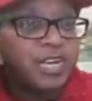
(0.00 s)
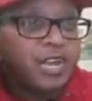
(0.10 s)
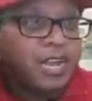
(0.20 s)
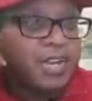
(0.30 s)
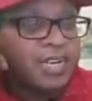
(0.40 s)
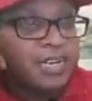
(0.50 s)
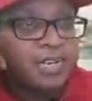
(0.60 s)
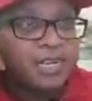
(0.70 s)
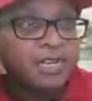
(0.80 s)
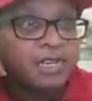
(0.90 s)
in
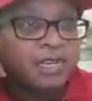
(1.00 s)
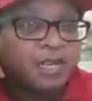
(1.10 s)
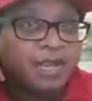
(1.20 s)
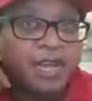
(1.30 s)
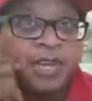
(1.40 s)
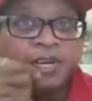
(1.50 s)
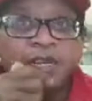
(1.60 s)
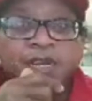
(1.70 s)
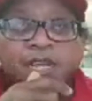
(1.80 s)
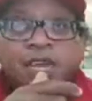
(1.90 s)

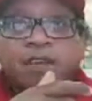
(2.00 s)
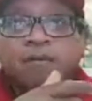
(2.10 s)
in in